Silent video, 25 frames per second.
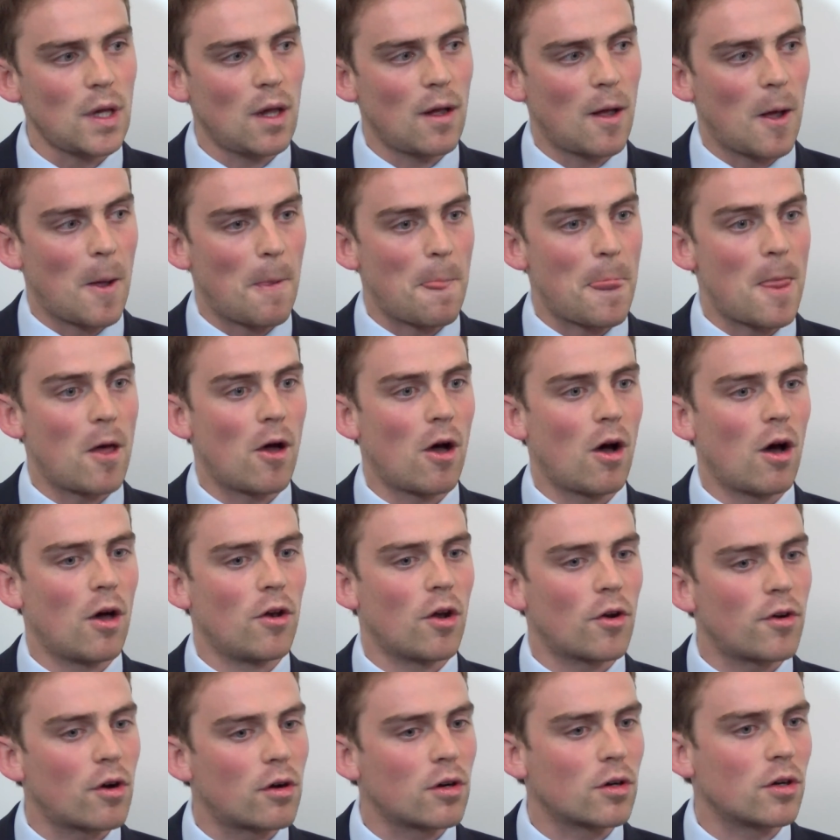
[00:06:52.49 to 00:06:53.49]
And
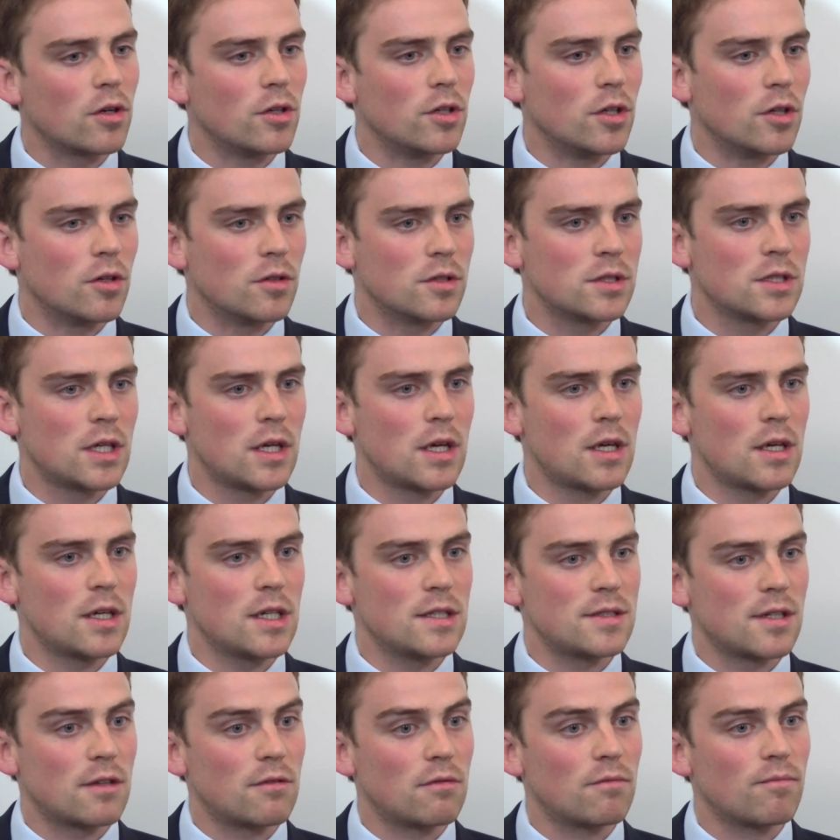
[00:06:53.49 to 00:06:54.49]
another good news
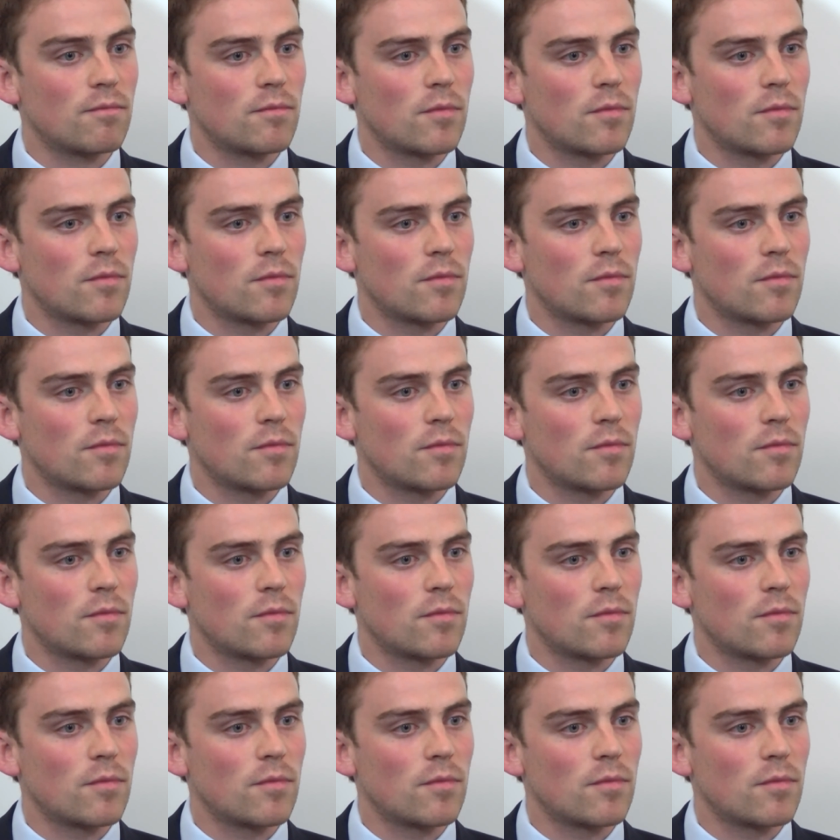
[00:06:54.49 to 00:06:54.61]
is that